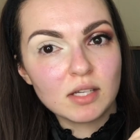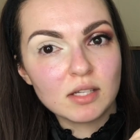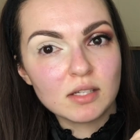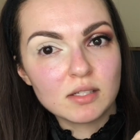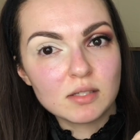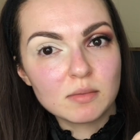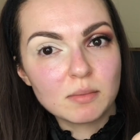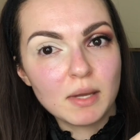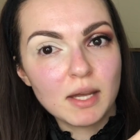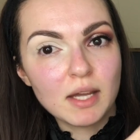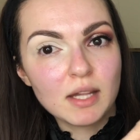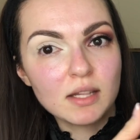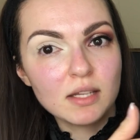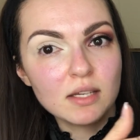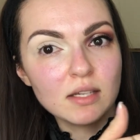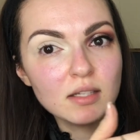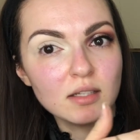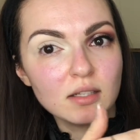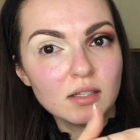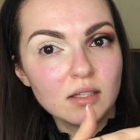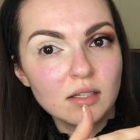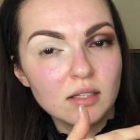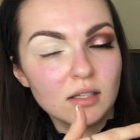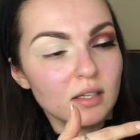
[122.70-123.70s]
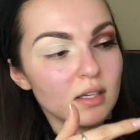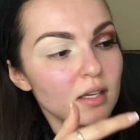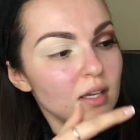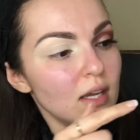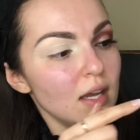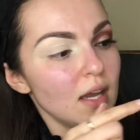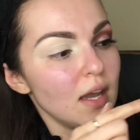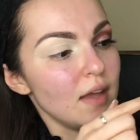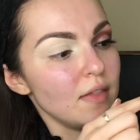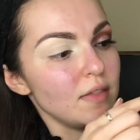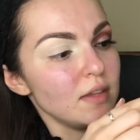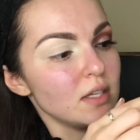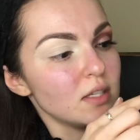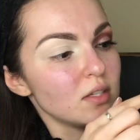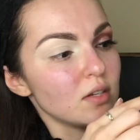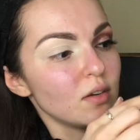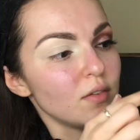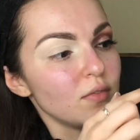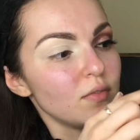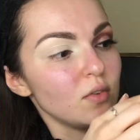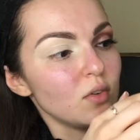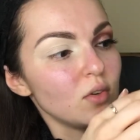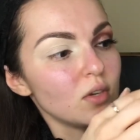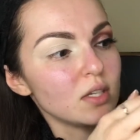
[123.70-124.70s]
Hills palette, and these are
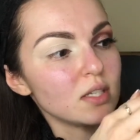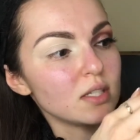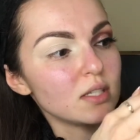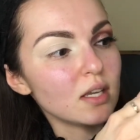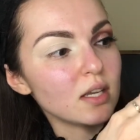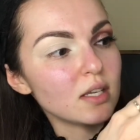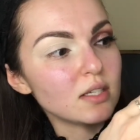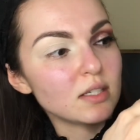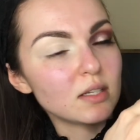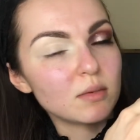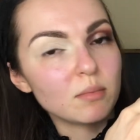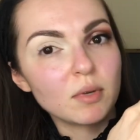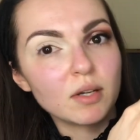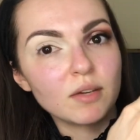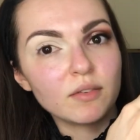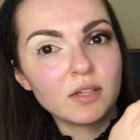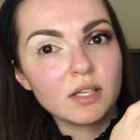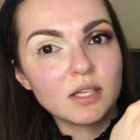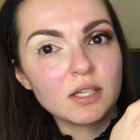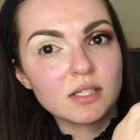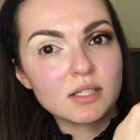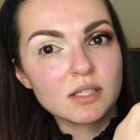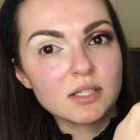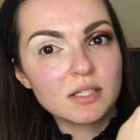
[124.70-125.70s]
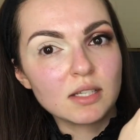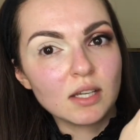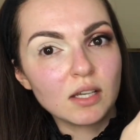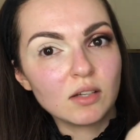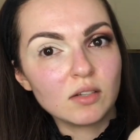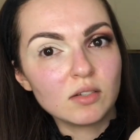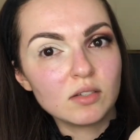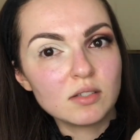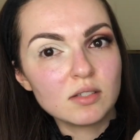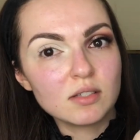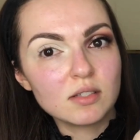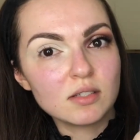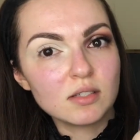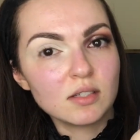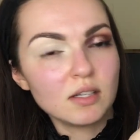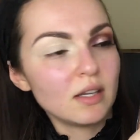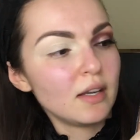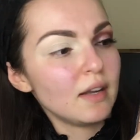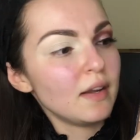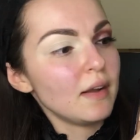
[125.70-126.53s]
a few Anastasia Beverly Hills singles.